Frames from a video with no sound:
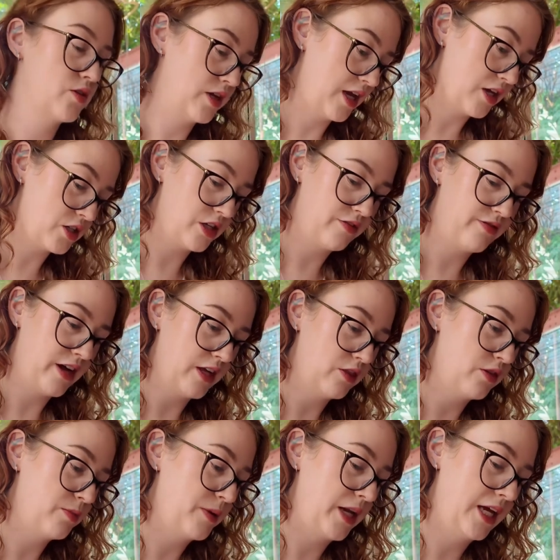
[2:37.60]
I went
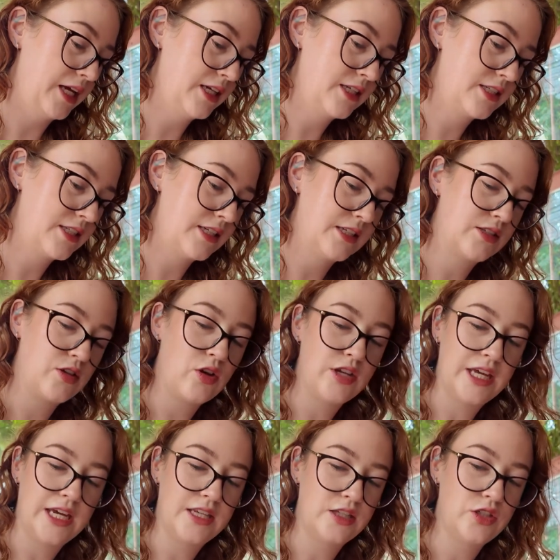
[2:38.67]
into a cafe
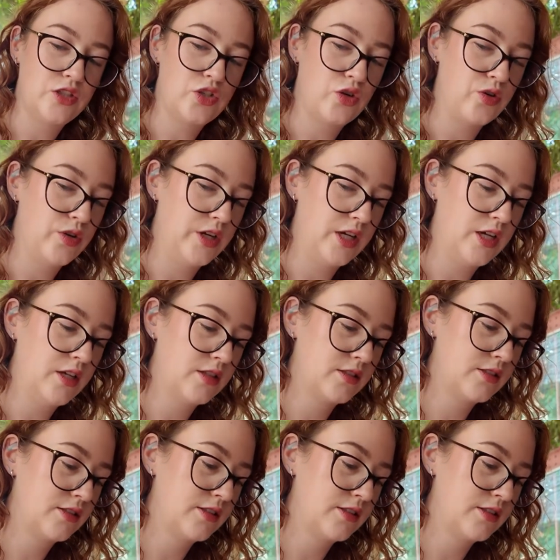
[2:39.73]
that was really dimly